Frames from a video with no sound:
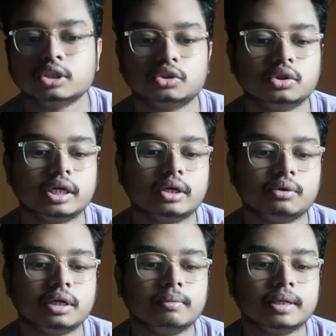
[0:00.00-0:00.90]
so it
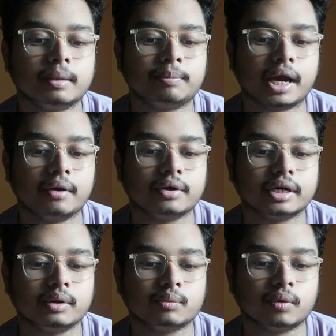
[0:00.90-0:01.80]
will be the
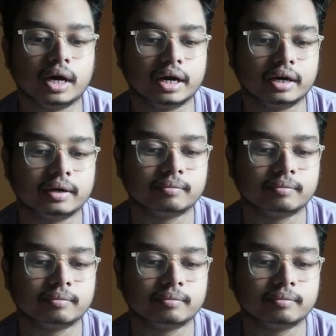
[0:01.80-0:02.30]
priority 1.